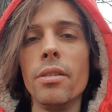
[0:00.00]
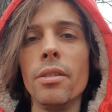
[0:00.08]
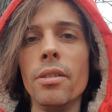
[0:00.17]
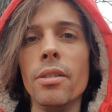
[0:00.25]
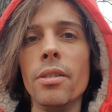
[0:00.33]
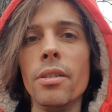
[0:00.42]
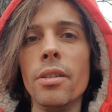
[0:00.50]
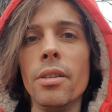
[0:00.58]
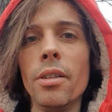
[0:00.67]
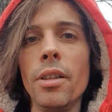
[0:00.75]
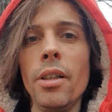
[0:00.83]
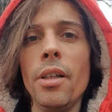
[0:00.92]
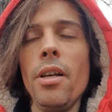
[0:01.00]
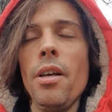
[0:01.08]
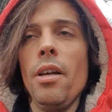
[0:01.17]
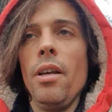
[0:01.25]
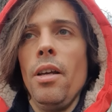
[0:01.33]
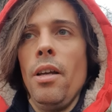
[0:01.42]

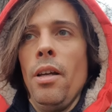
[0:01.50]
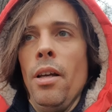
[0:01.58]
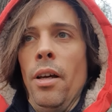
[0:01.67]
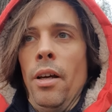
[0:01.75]
Nobody speaks.